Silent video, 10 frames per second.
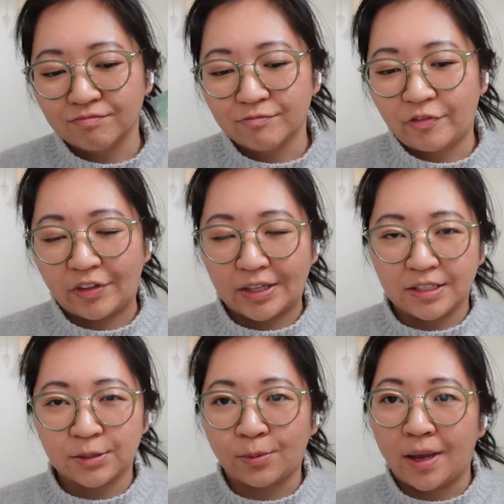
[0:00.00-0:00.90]

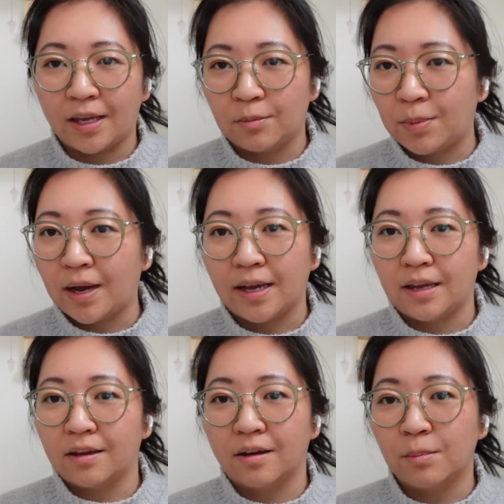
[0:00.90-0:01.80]
feeling swayed
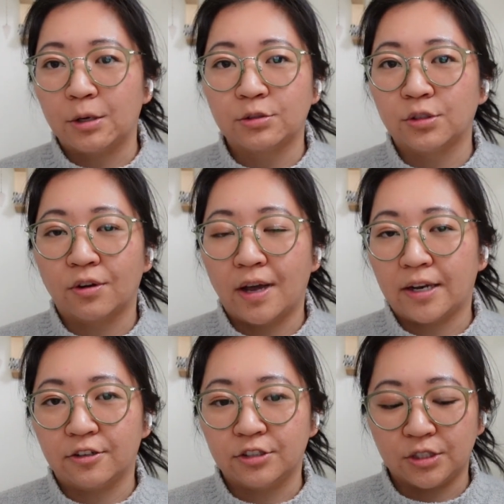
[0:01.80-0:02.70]
by emotional
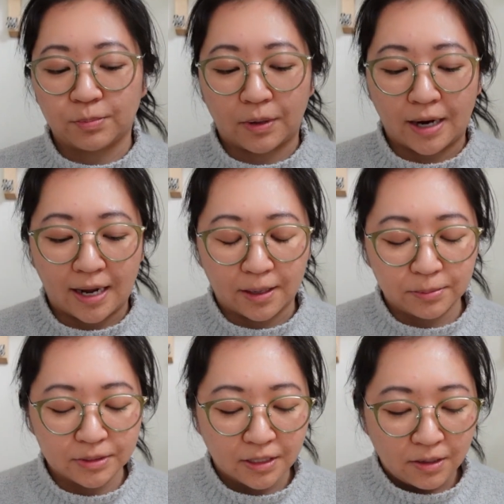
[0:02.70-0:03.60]
energies,
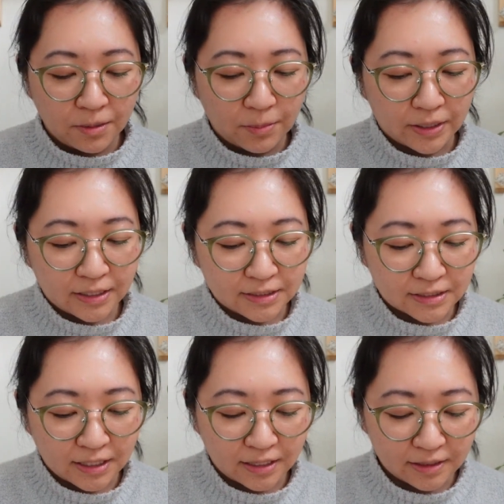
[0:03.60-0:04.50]
perhaps. But
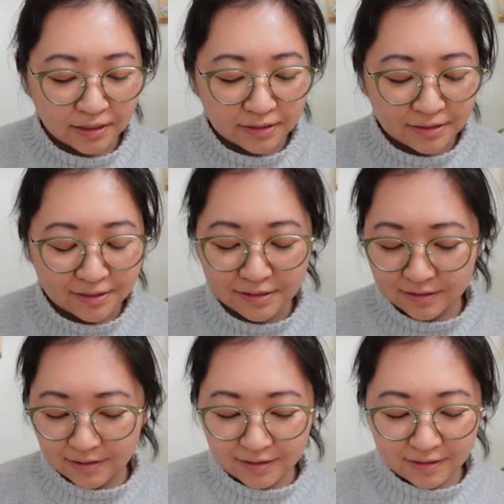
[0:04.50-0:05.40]
it's like, it's.
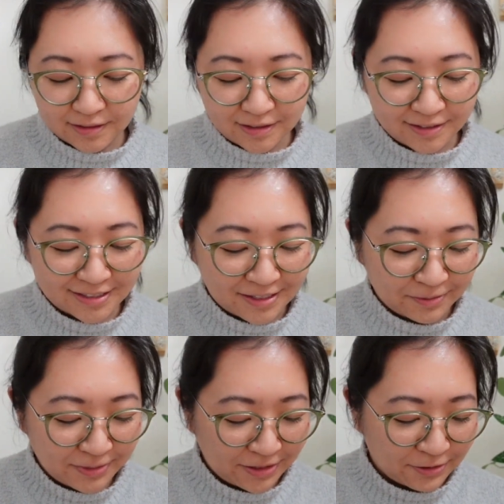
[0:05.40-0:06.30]
It's
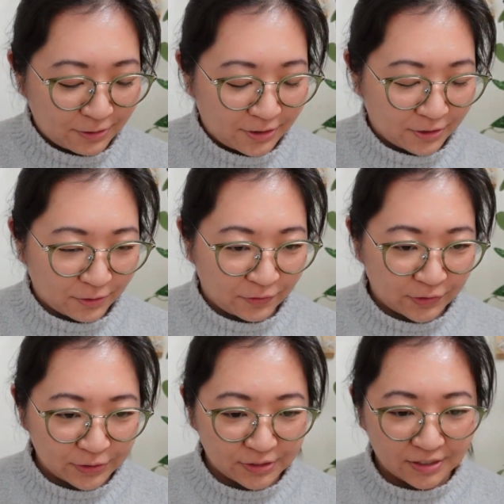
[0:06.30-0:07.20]
coming through here. The
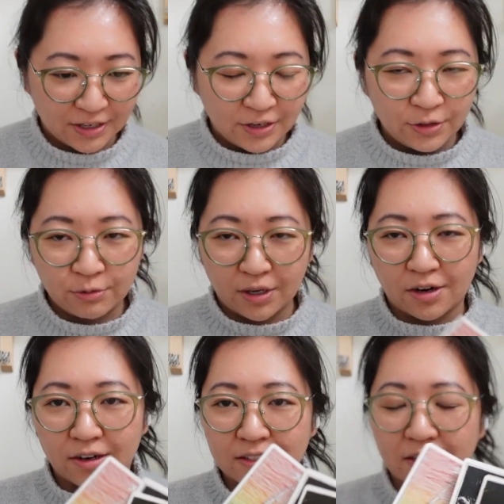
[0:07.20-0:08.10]
first three
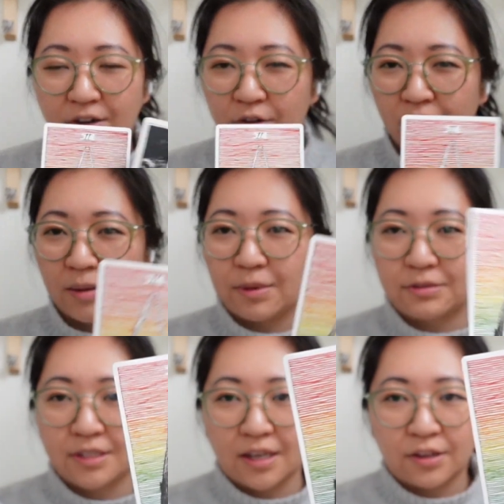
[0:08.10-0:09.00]
cards that all came
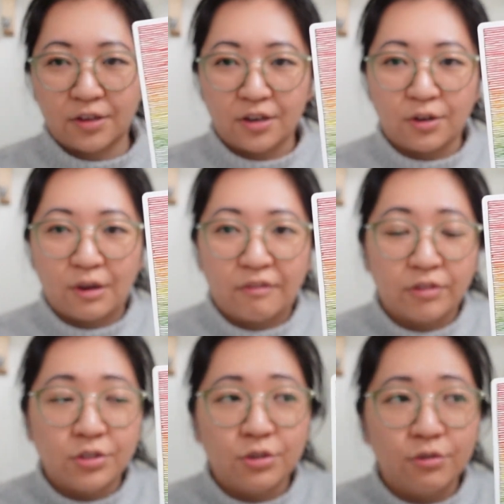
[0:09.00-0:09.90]
out together here, you have
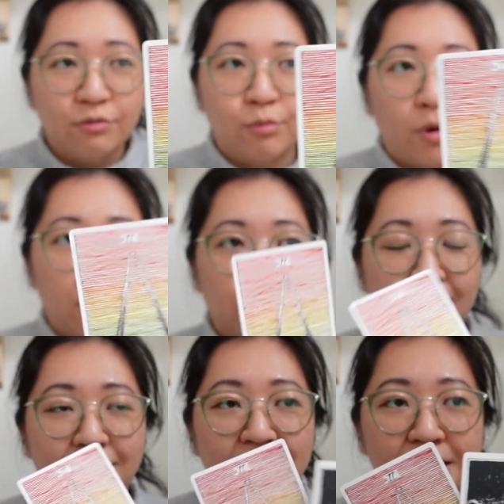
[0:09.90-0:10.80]
the Two of
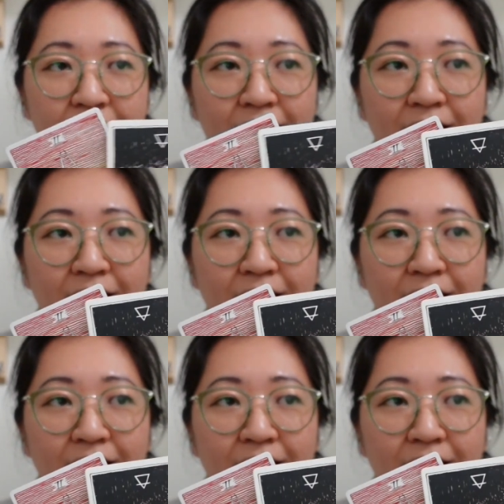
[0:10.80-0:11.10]
Wands,